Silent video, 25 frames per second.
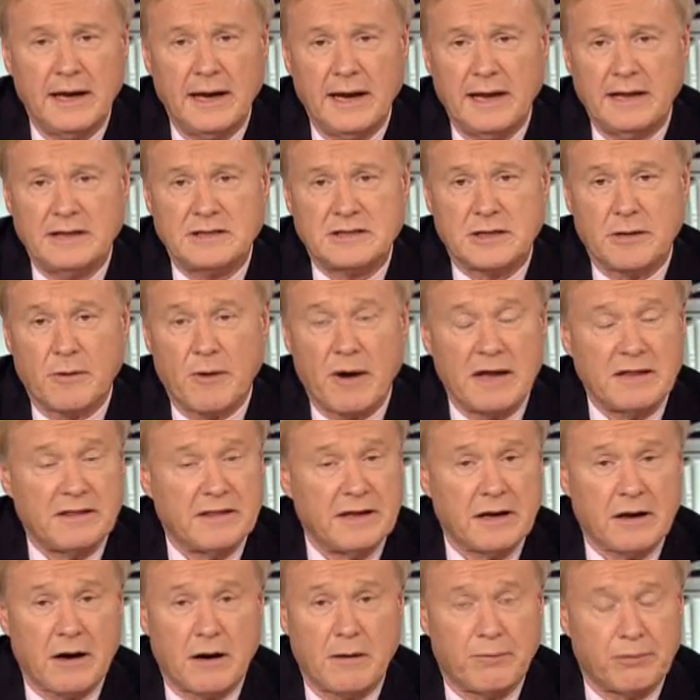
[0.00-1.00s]
And so I
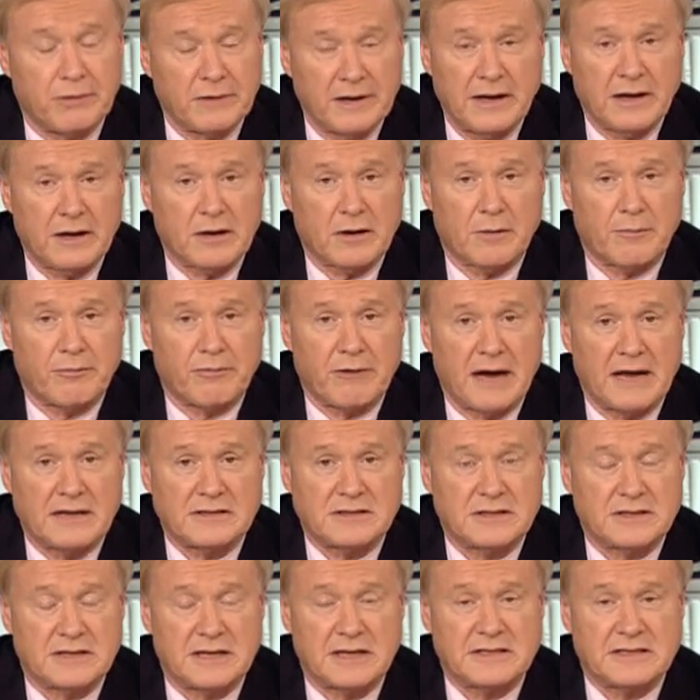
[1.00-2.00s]
think our political
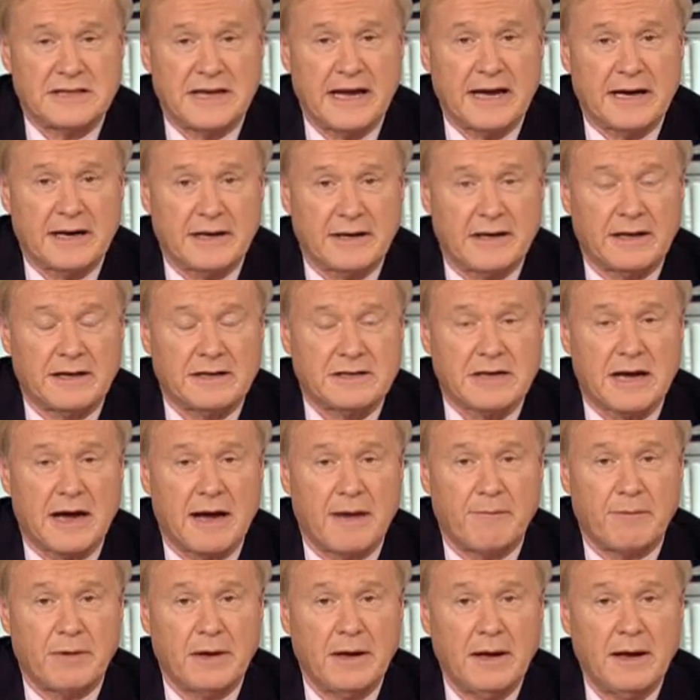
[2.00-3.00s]
process has taken to the
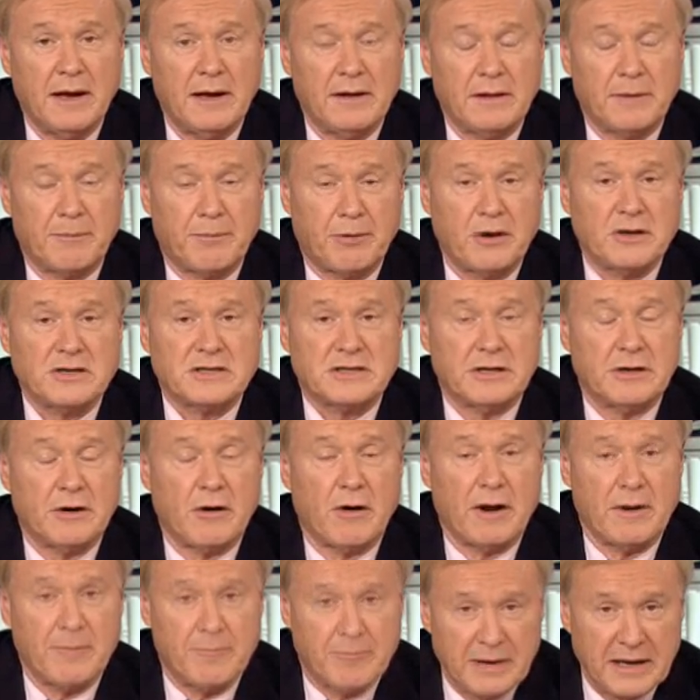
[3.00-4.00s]
top the person that
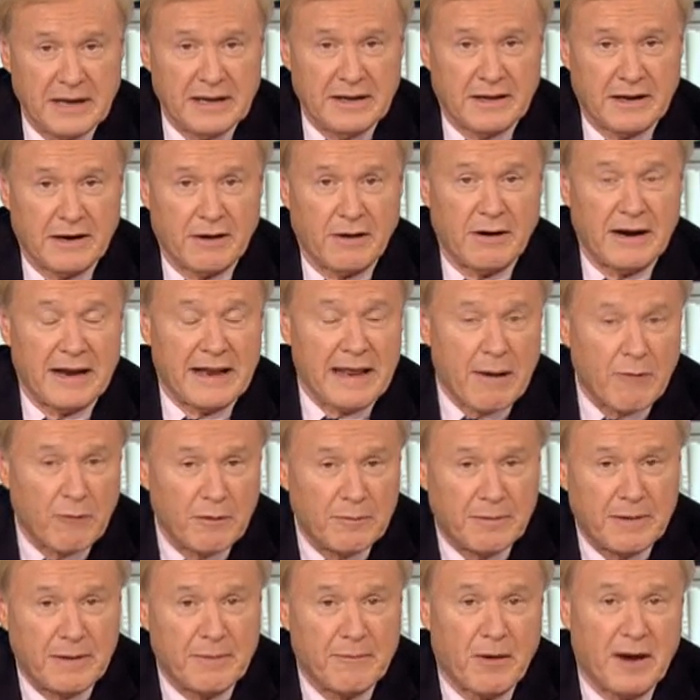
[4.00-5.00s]
ought to be there. And that
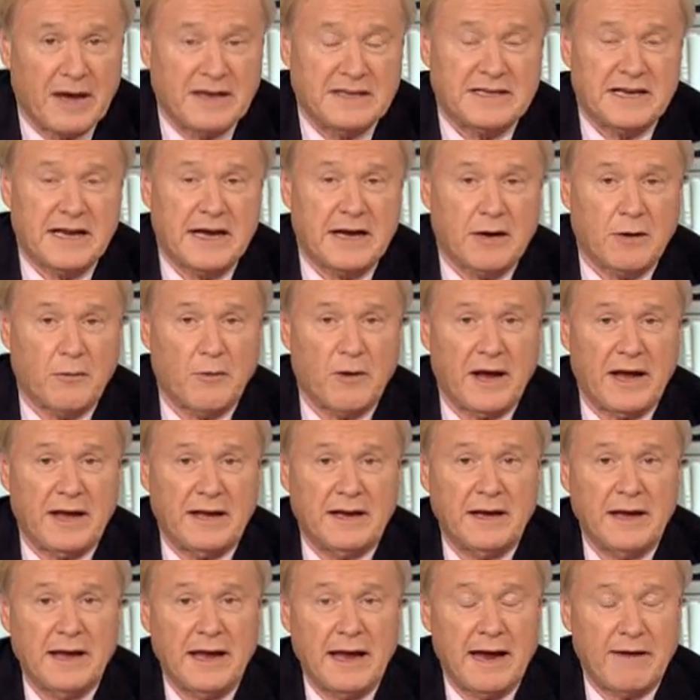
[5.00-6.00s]
would be my
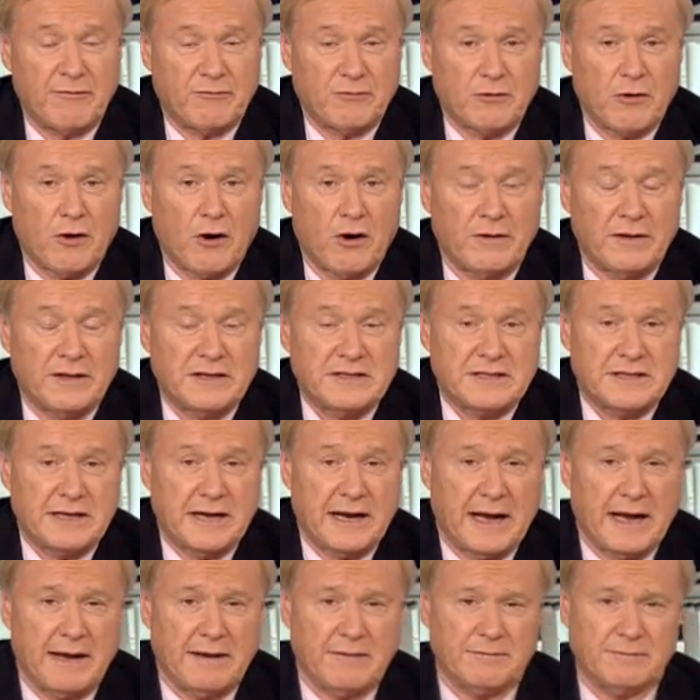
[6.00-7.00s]
takeaway after all this
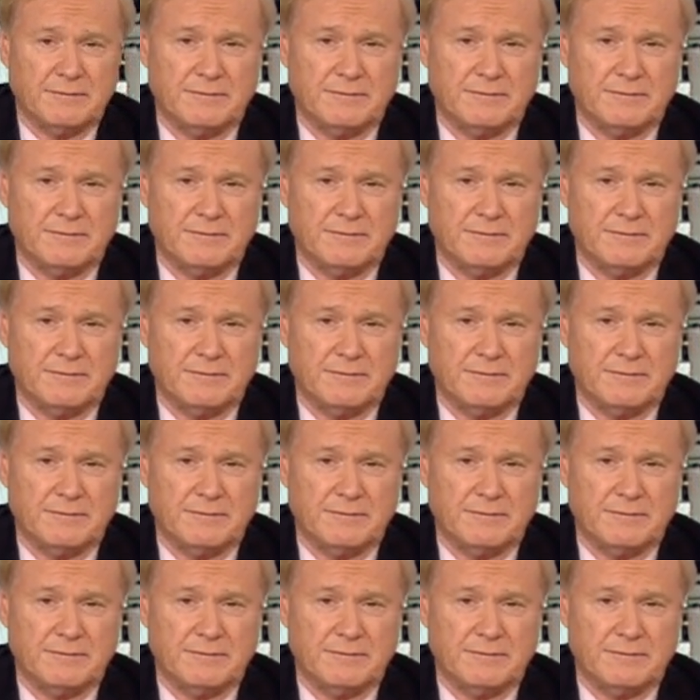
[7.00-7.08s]
today.